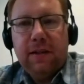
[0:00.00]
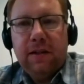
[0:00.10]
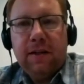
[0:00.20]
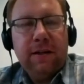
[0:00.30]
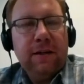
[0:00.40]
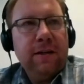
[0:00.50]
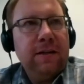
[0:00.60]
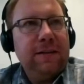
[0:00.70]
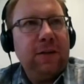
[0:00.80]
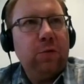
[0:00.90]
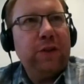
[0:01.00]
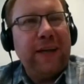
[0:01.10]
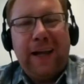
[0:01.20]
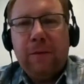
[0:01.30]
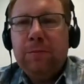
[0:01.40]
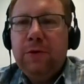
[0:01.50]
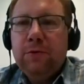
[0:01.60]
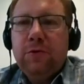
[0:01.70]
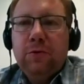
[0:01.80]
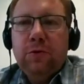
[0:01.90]
would help you
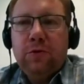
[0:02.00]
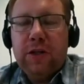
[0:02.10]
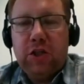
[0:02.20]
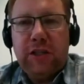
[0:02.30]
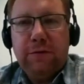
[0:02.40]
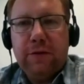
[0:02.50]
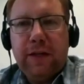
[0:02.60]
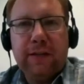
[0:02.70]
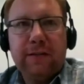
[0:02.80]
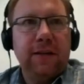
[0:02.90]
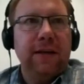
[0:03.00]
to achieve that.